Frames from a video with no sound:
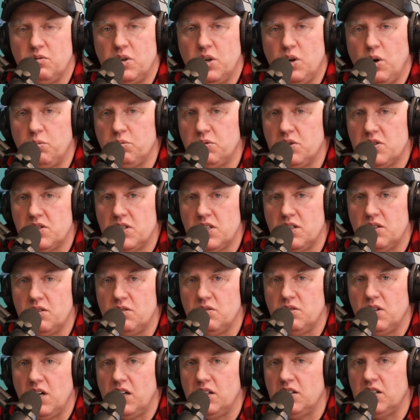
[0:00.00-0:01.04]
We hope to see
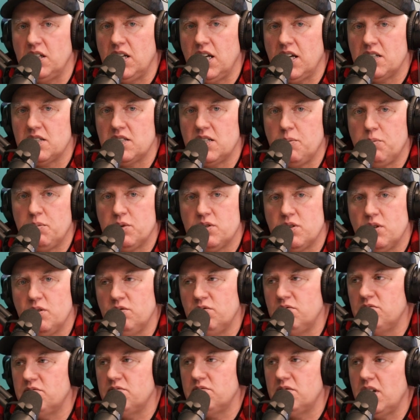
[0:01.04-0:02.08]
you on the next
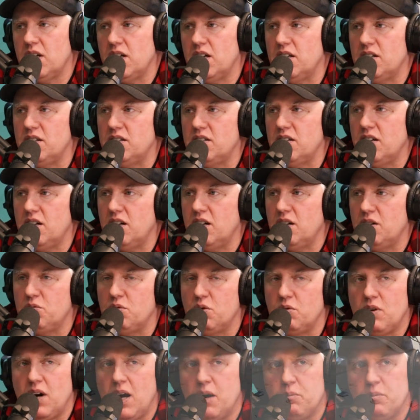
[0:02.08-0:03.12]
episode, and
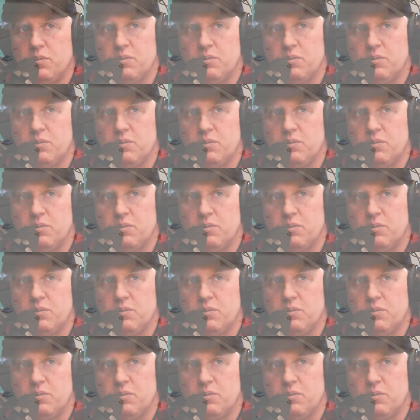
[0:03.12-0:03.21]
we'll wrap.